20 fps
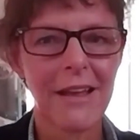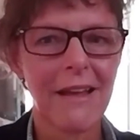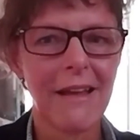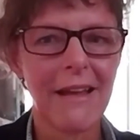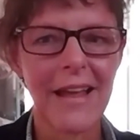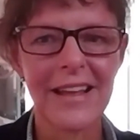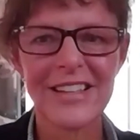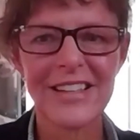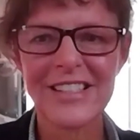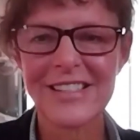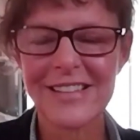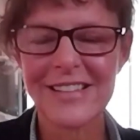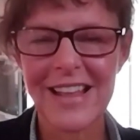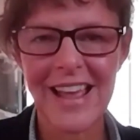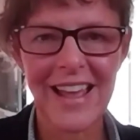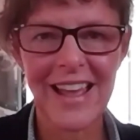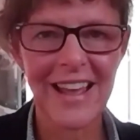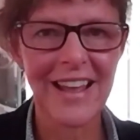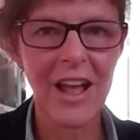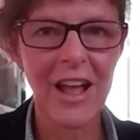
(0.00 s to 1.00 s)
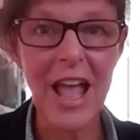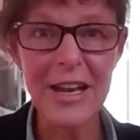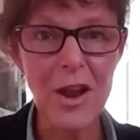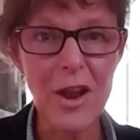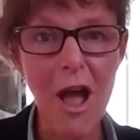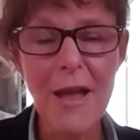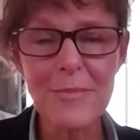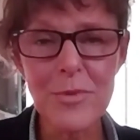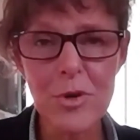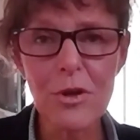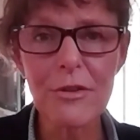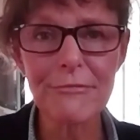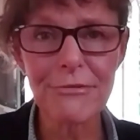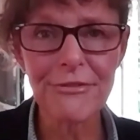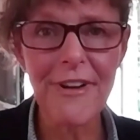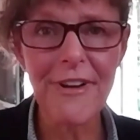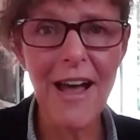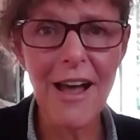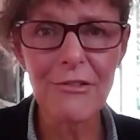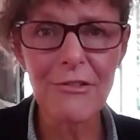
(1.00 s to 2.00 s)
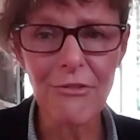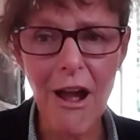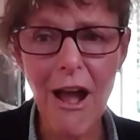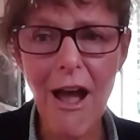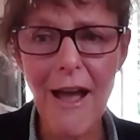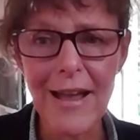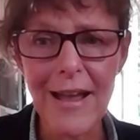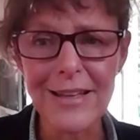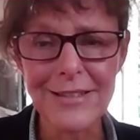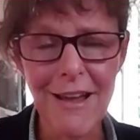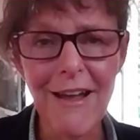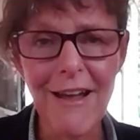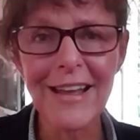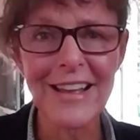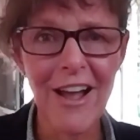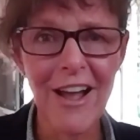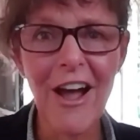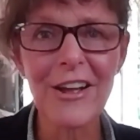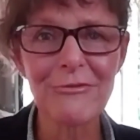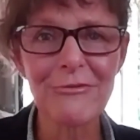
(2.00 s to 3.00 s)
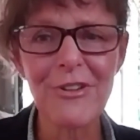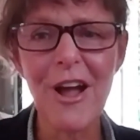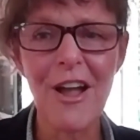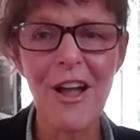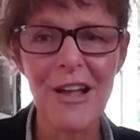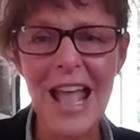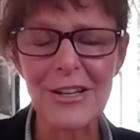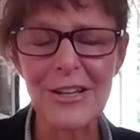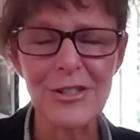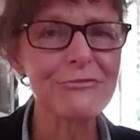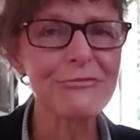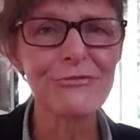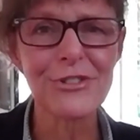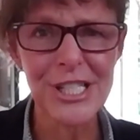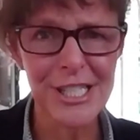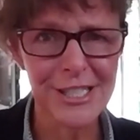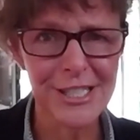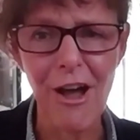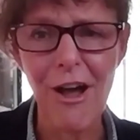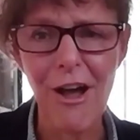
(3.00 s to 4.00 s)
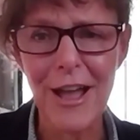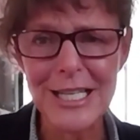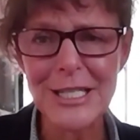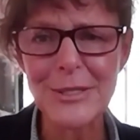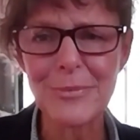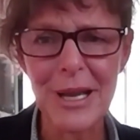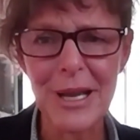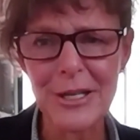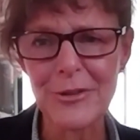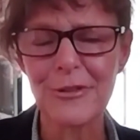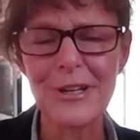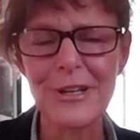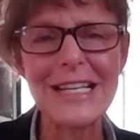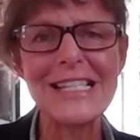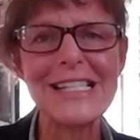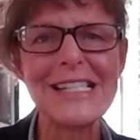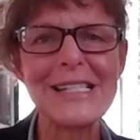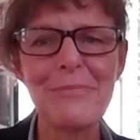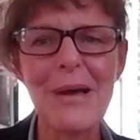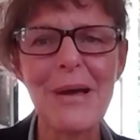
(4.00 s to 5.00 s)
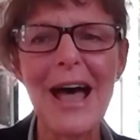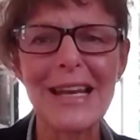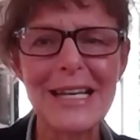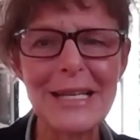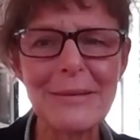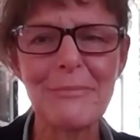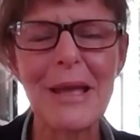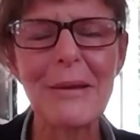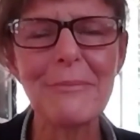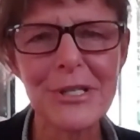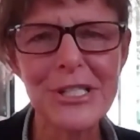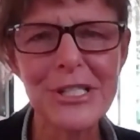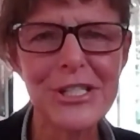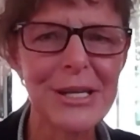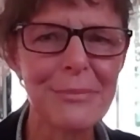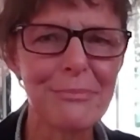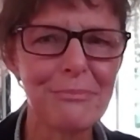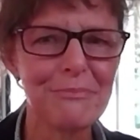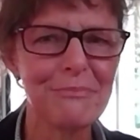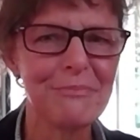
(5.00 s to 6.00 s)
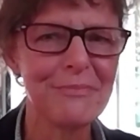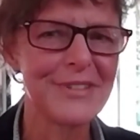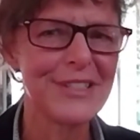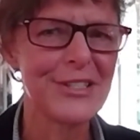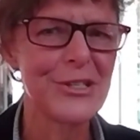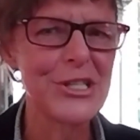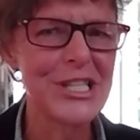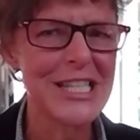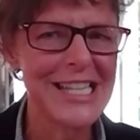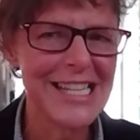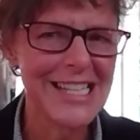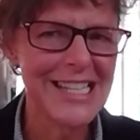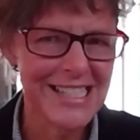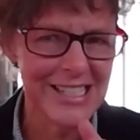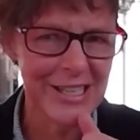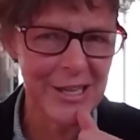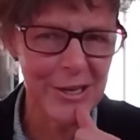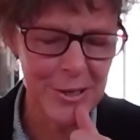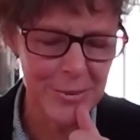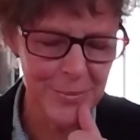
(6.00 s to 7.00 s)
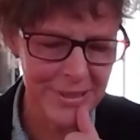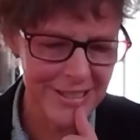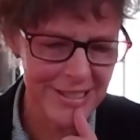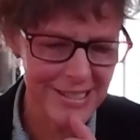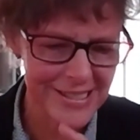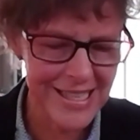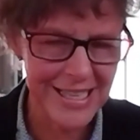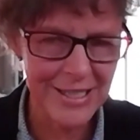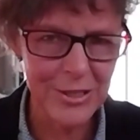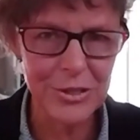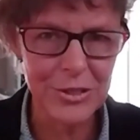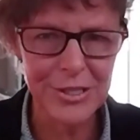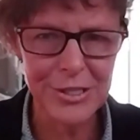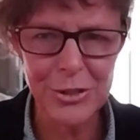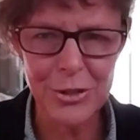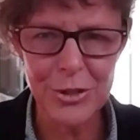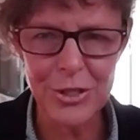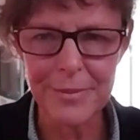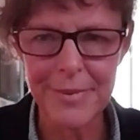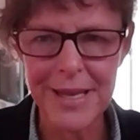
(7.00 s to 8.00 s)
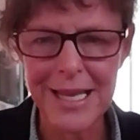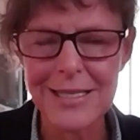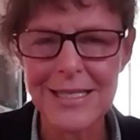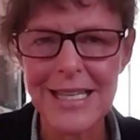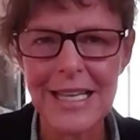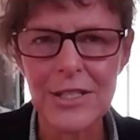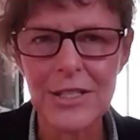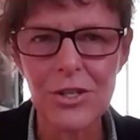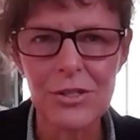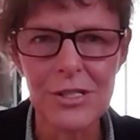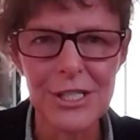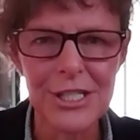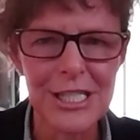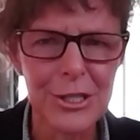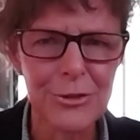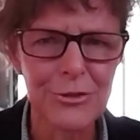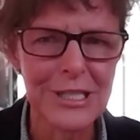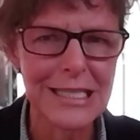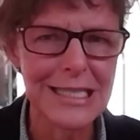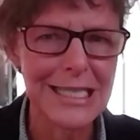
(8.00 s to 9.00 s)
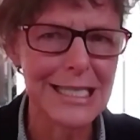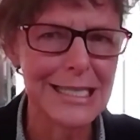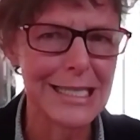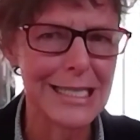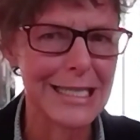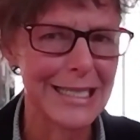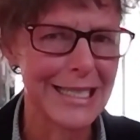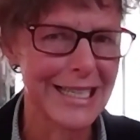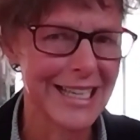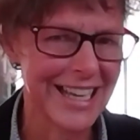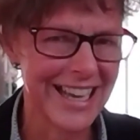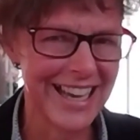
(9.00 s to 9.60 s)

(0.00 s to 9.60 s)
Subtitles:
And I'm not far right. I actually resigned my Green Party membership 2 years ago because I couldn't talk about technology critically.